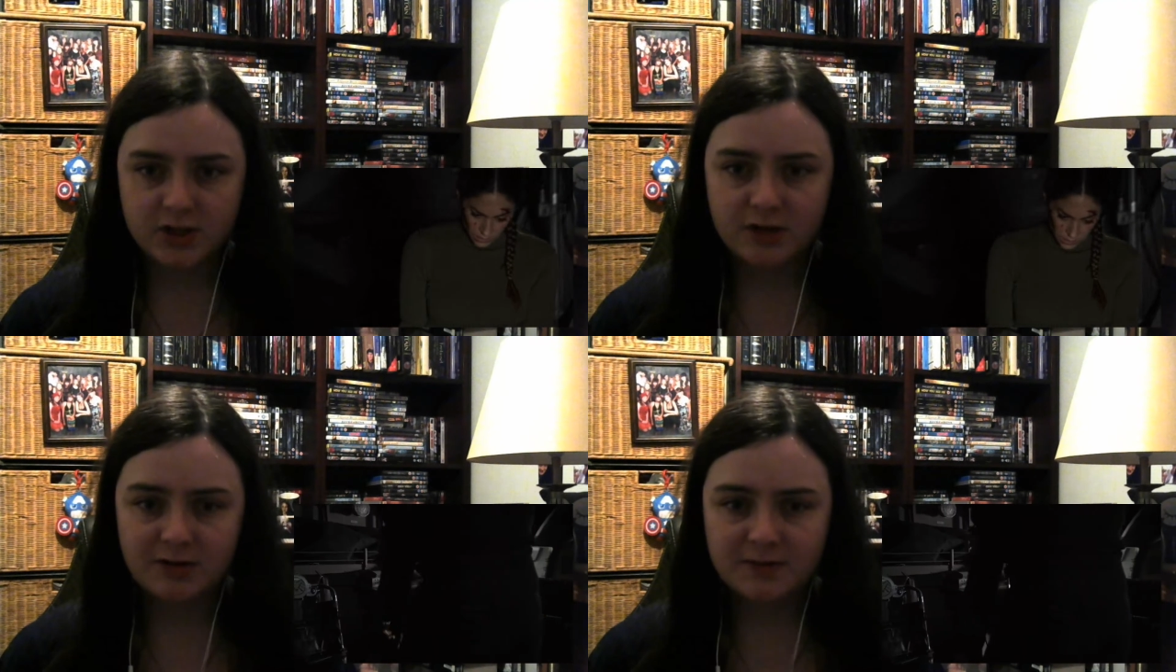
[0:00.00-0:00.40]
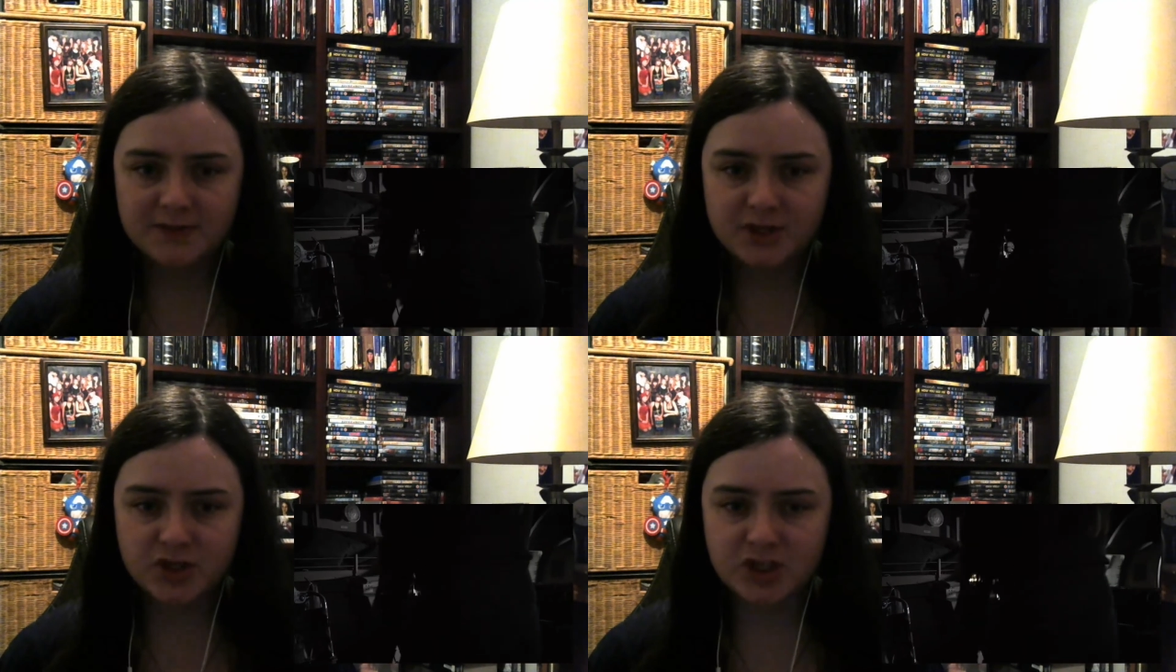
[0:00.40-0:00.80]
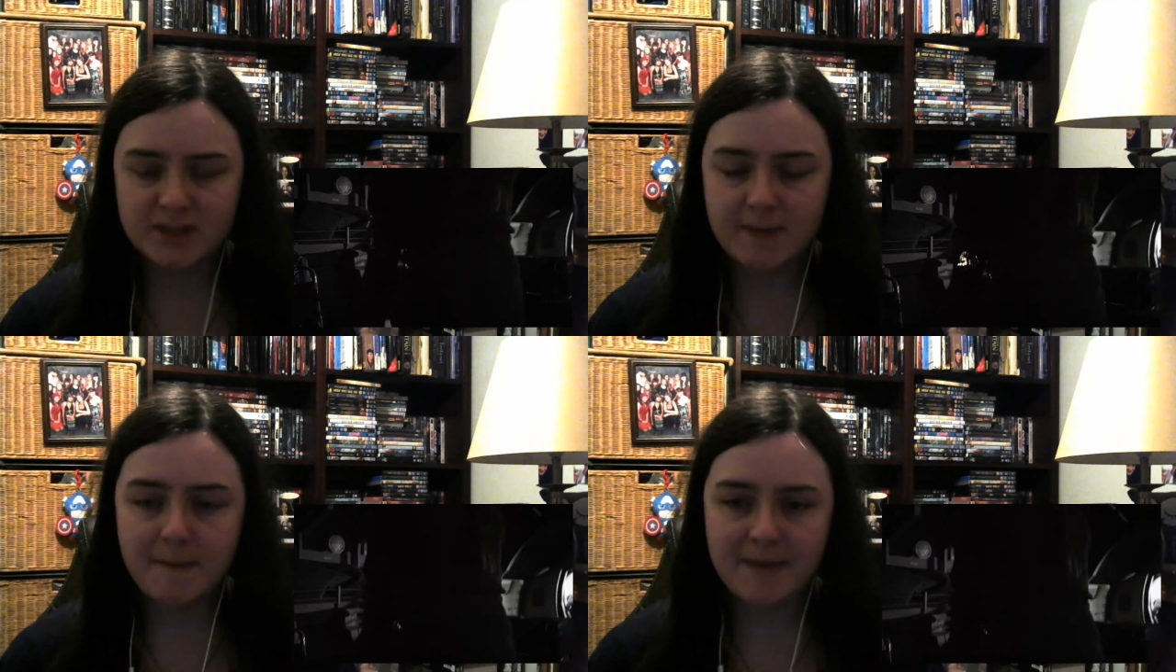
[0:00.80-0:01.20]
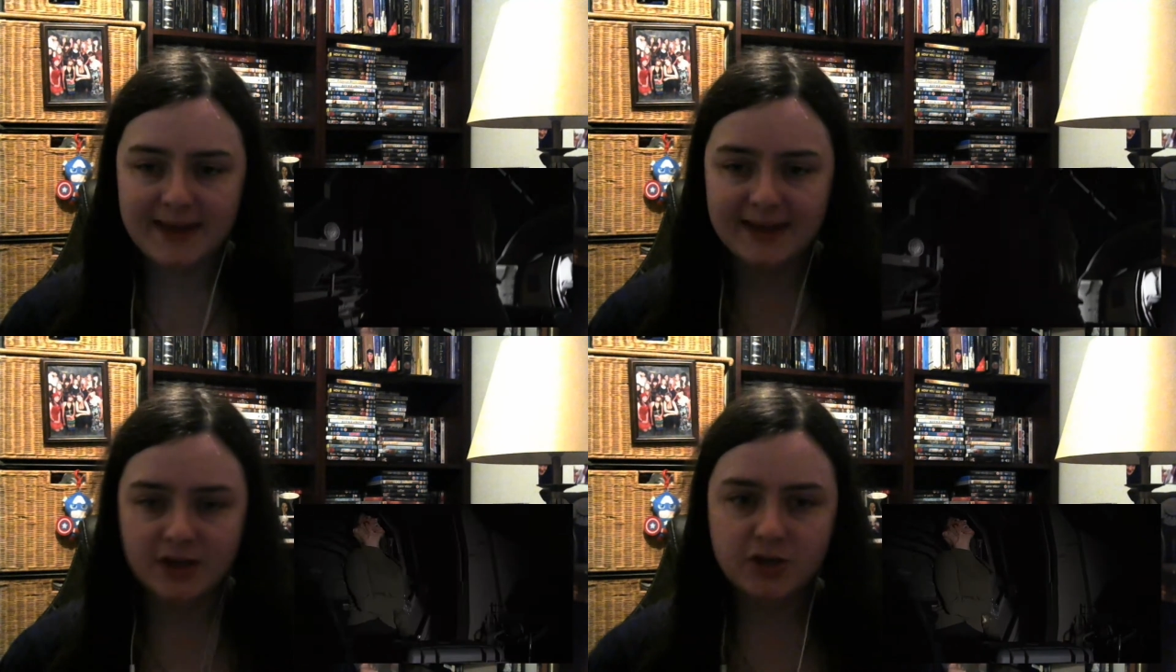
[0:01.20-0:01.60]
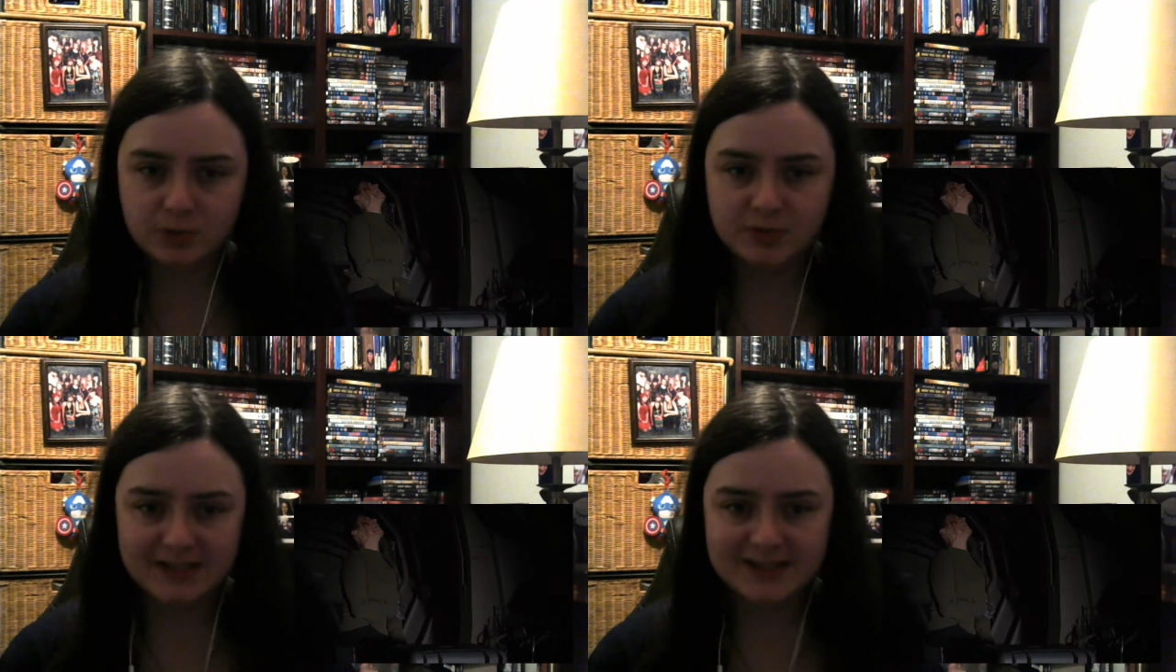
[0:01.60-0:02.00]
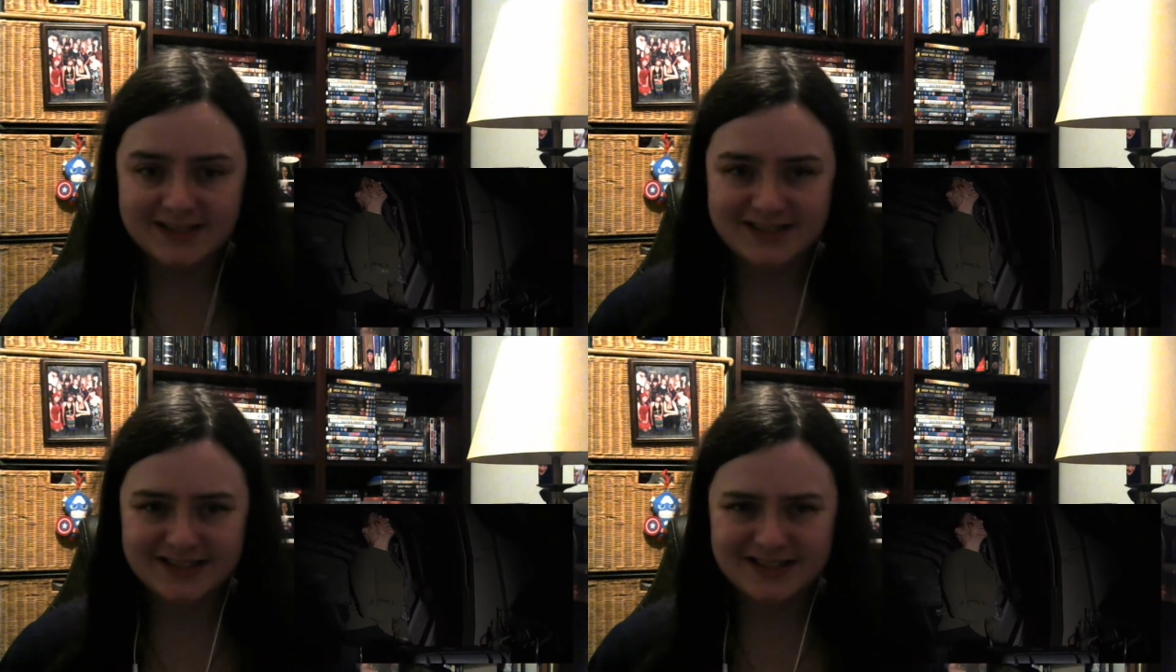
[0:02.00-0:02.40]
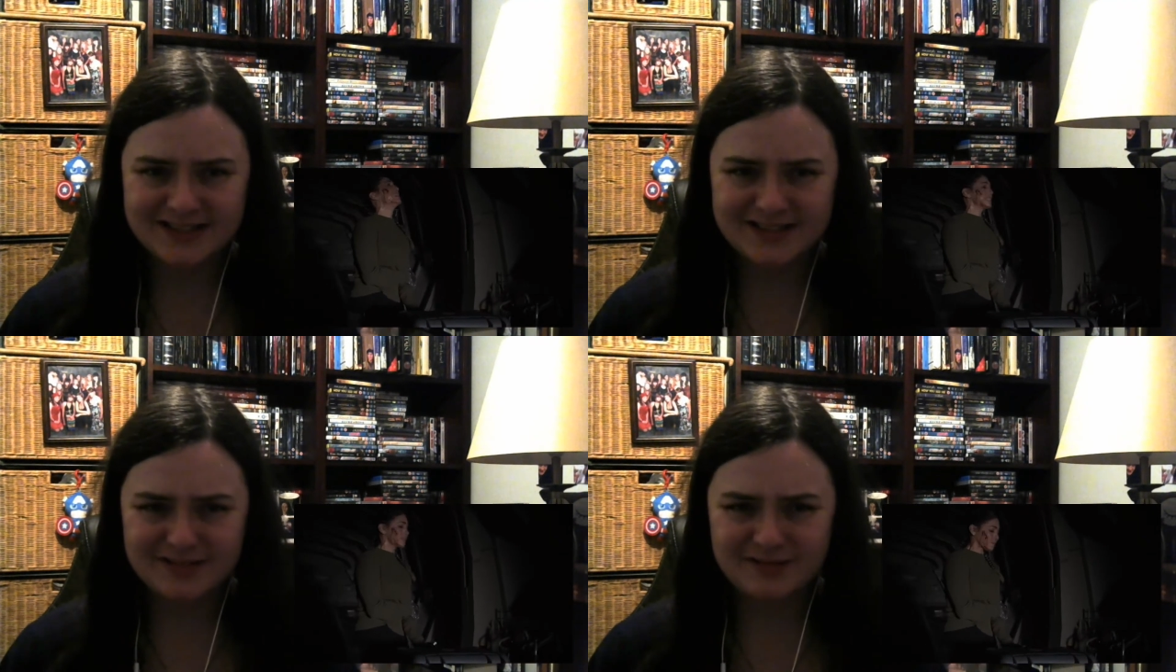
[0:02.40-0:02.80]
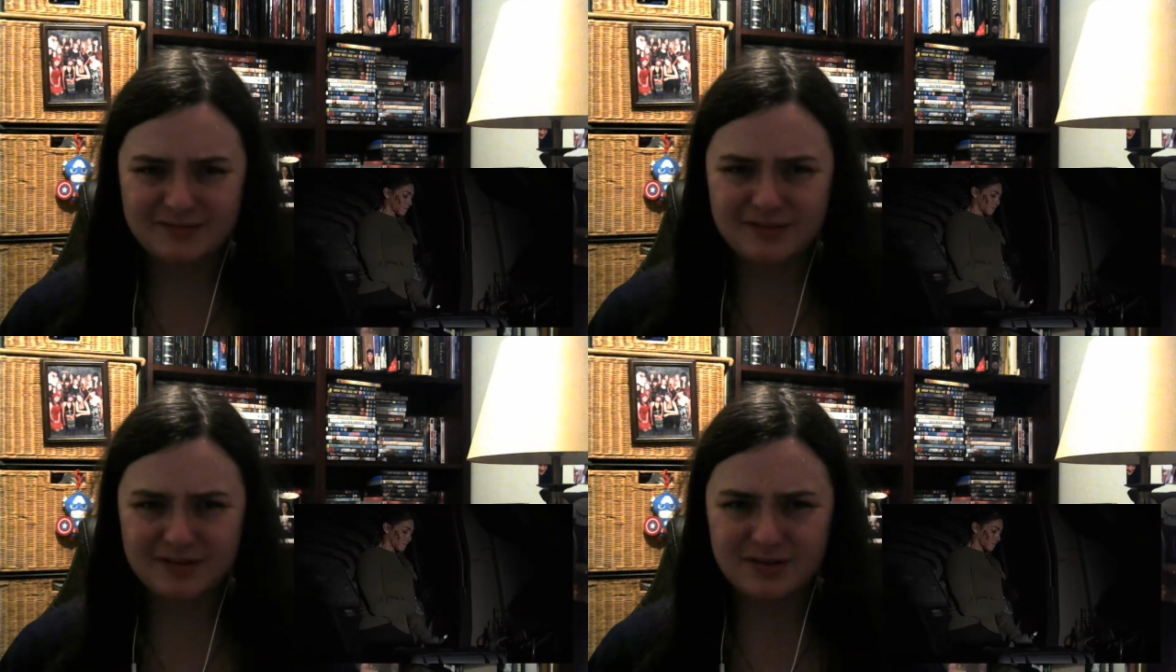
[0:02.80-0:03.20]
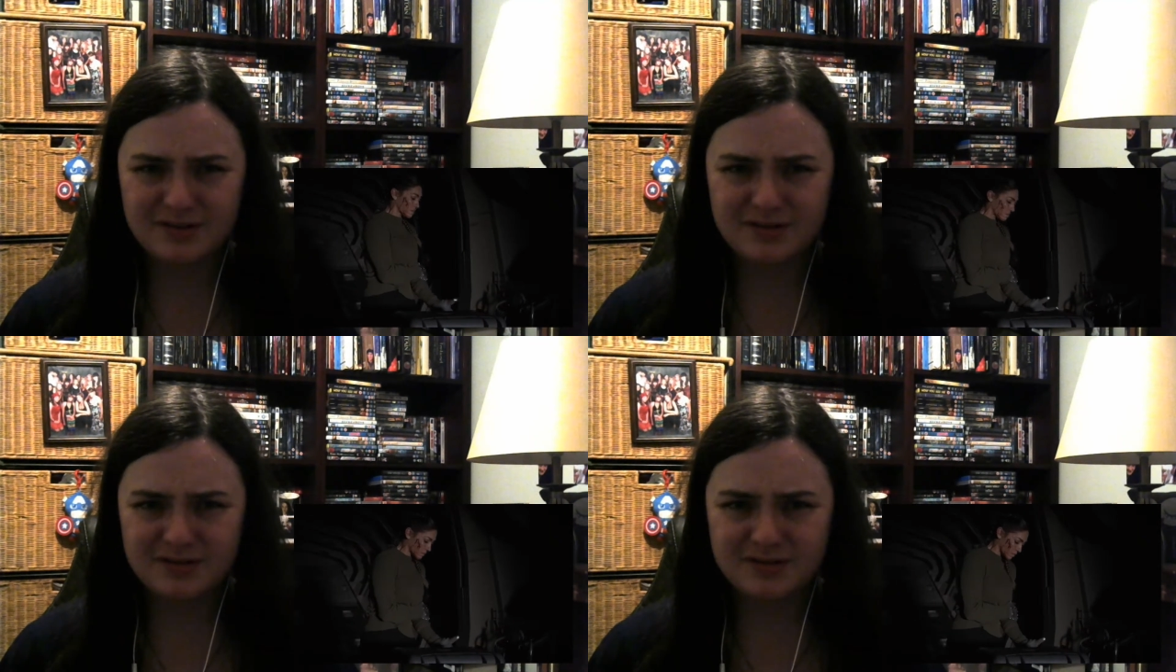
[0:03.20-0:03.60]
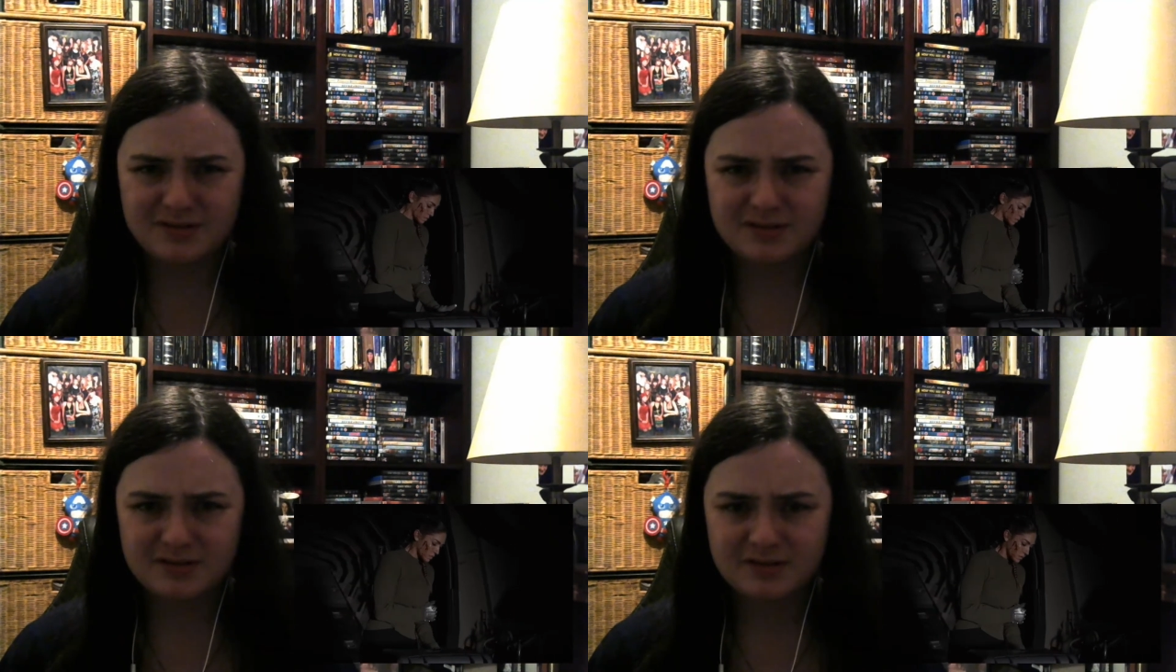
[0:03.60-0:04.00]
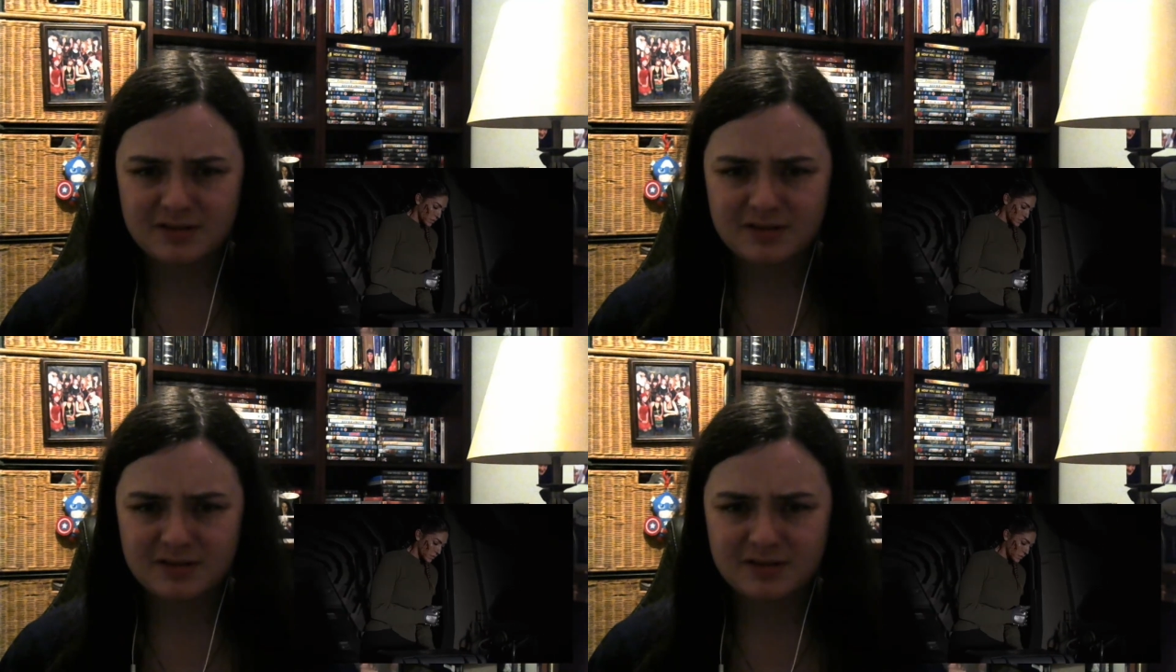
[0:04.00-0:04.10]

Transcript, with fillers: So her arms can just about make it a short distance. Oh god.